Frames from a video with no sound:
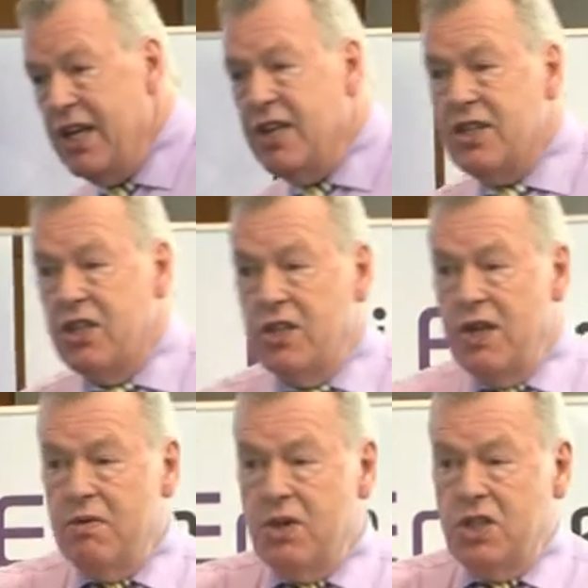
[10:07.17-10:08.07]
So
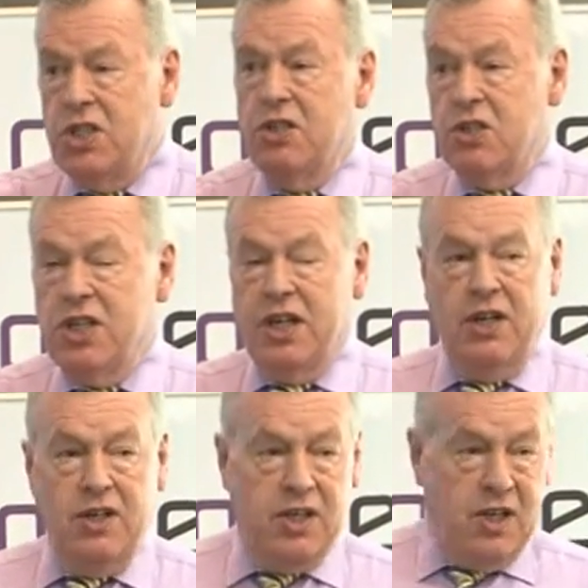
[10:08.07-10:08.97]
doing what Jill
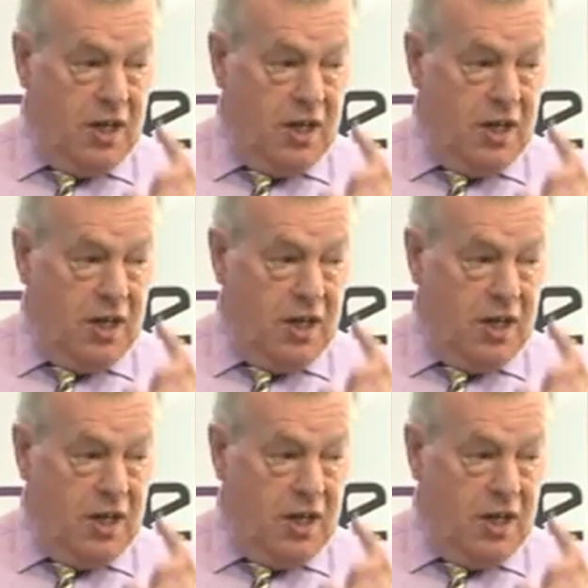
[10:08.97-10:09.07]
showed